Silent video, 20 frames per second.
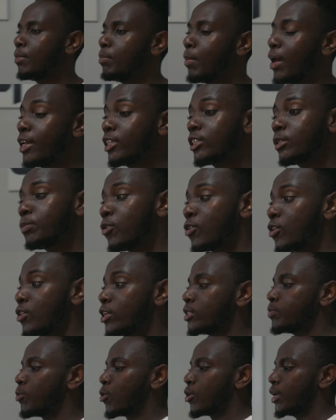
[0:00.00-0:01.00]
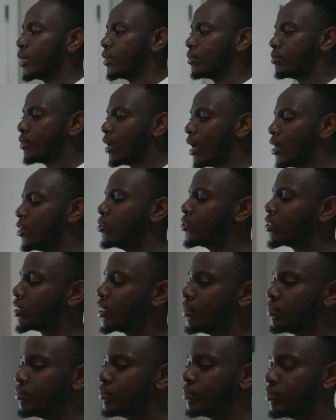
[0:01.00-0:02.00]
Made a smoothie this morning. I
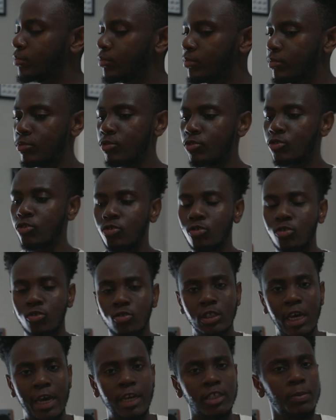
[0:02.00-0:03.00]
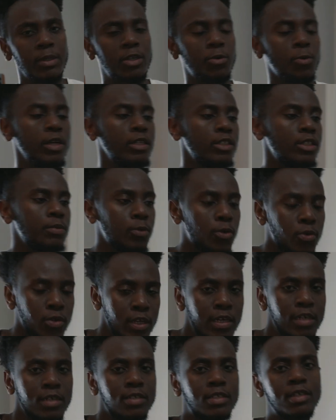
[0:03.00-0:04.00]
usually change between
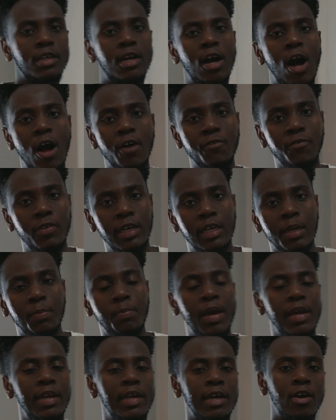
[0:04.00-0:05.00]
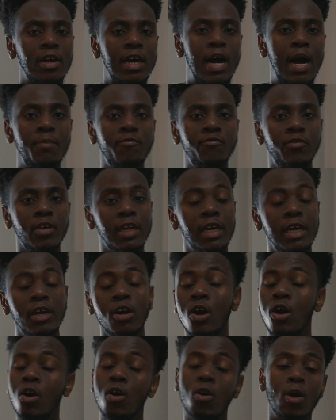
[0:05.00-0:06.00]
smoothies and coffee depending on how I'm feeling,
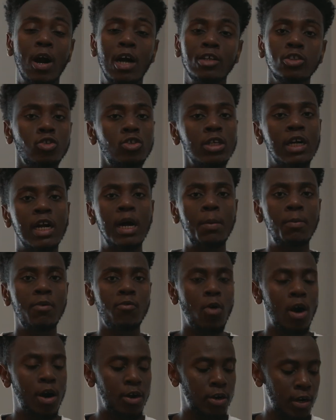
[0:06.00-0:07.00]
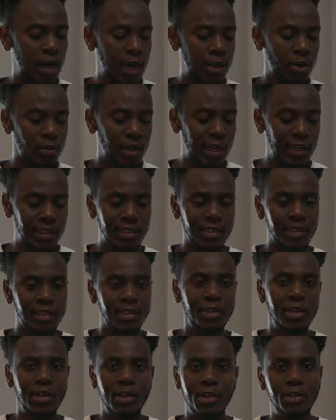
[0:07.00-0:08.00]
or I'll just drink a cup of water. I don't like
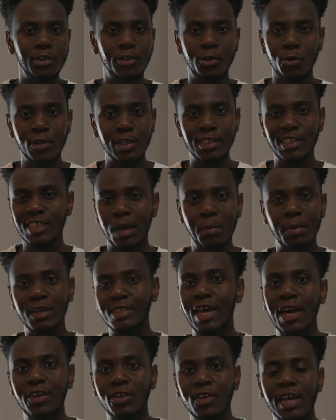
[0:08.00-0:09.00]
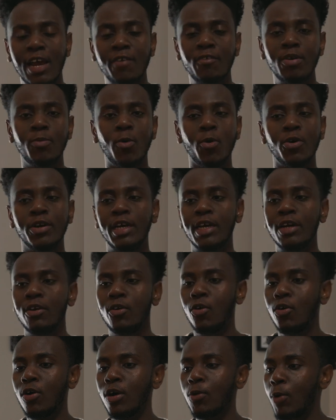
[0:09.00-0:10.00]
to do the same exact thing every morning
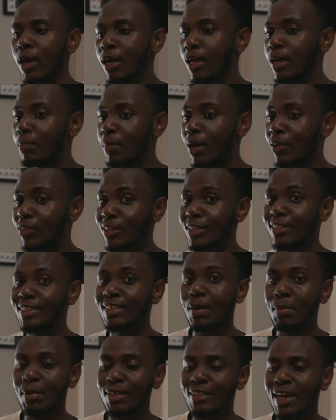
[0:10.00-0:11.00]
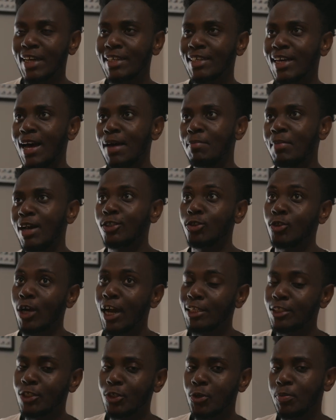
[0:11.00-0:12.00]
or wake up at the same exact time. I
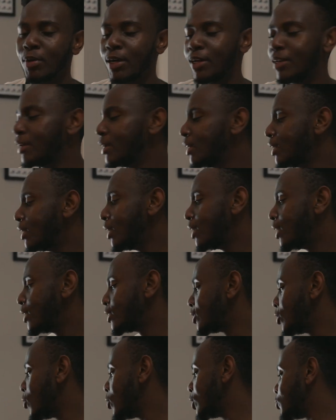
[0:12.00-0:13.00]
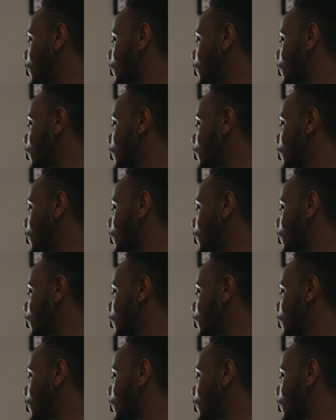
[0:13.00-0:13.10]
try to, but it doesn't always